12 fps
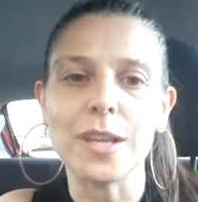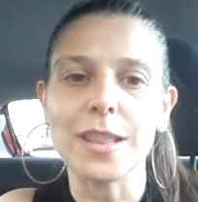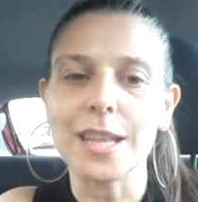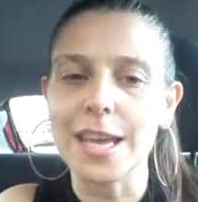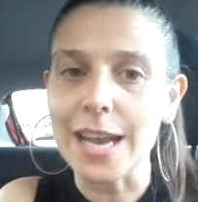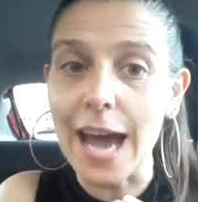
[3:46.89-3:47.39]

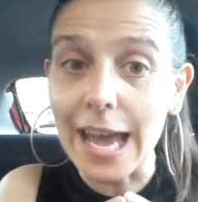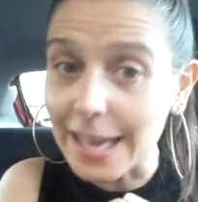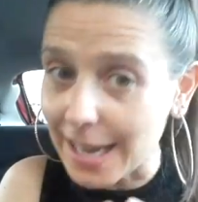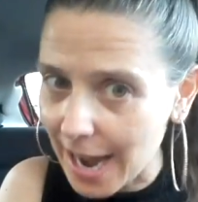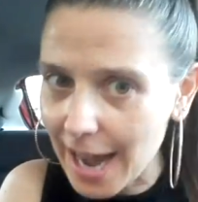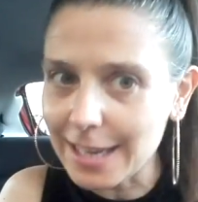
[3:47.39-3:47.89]
and I
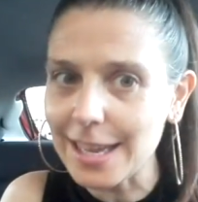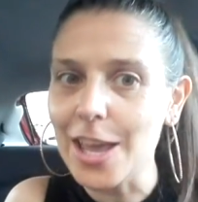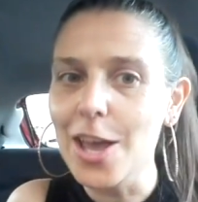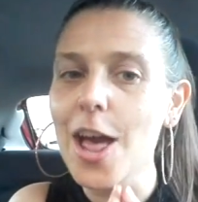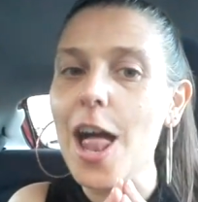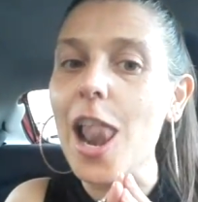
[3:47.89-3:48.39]
got
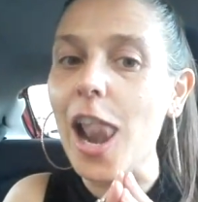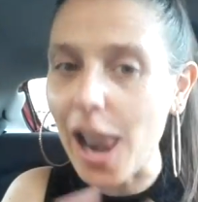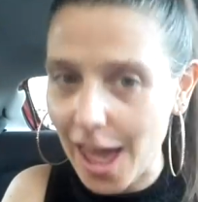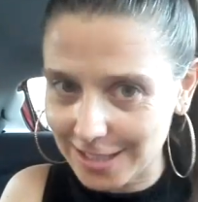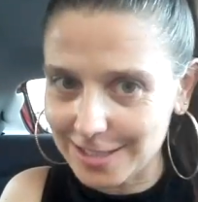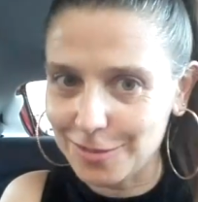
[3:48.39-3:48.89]

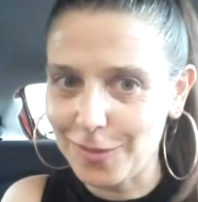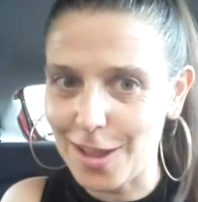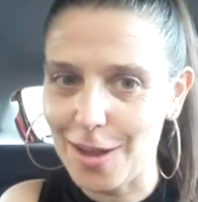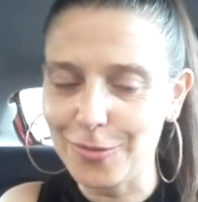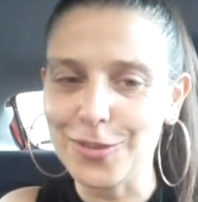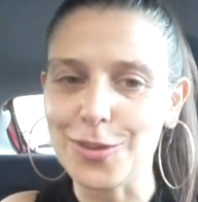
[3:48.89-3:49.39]
lots of laughs.